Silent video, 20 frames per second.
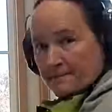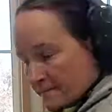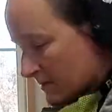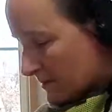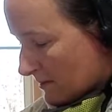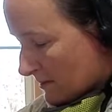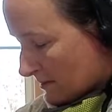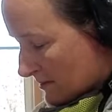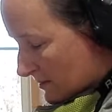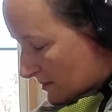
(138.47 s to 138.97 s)

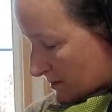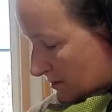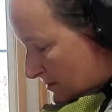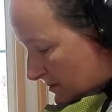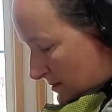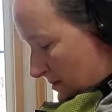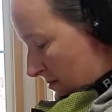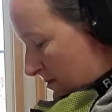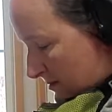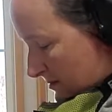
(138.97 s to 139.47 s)
because then it
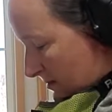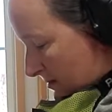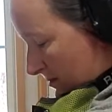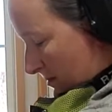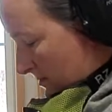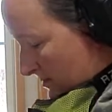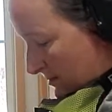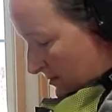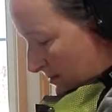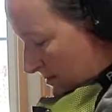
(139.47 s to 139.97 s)
becomes more
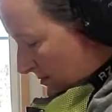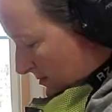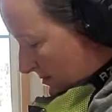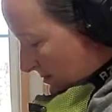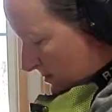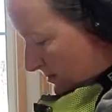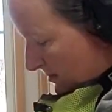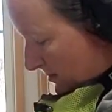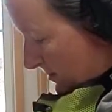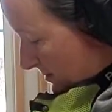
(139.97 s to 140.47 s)
difficult
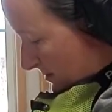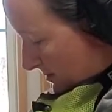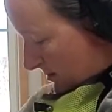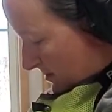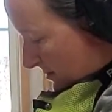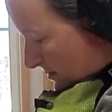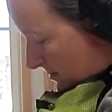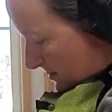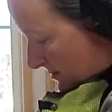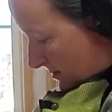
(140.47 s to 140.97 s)
to remove
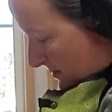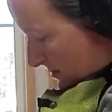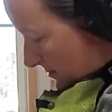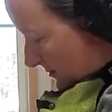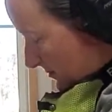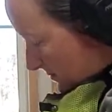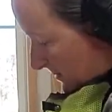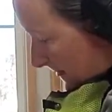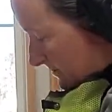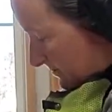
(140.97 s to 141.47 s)
it.
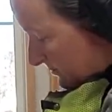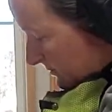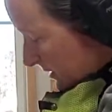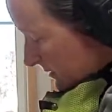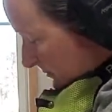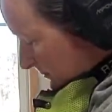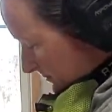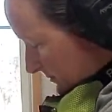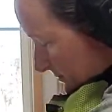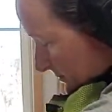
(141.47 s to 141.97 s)

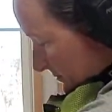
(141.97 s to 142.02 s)
This